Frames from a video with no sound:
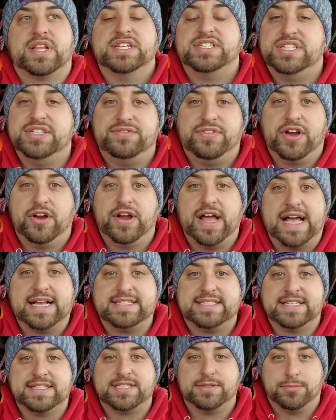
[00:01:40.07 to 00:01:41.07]
she's very
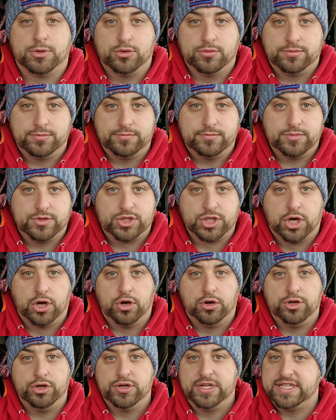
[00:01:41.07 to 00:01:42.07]
accessible.
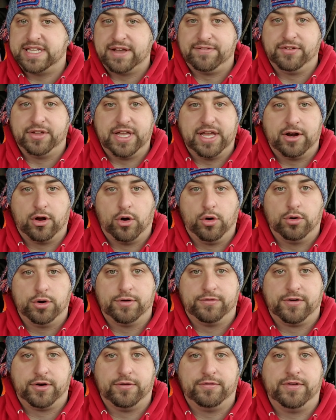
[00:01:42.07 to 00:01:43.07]
So you could definitely get a hold
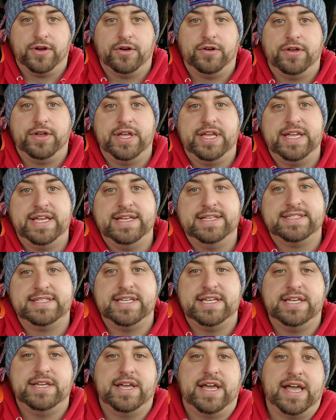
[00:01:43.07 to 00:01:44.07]
of her very
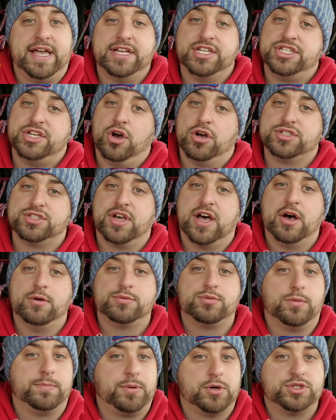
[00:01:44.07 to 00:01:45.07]
easy. And she also
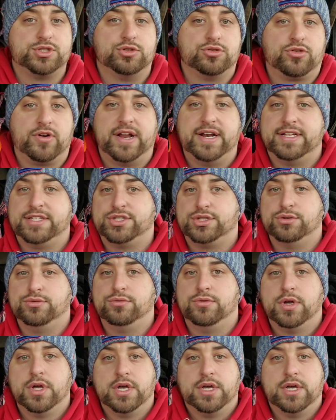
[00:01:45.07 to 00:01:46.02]
helps with personal credit too.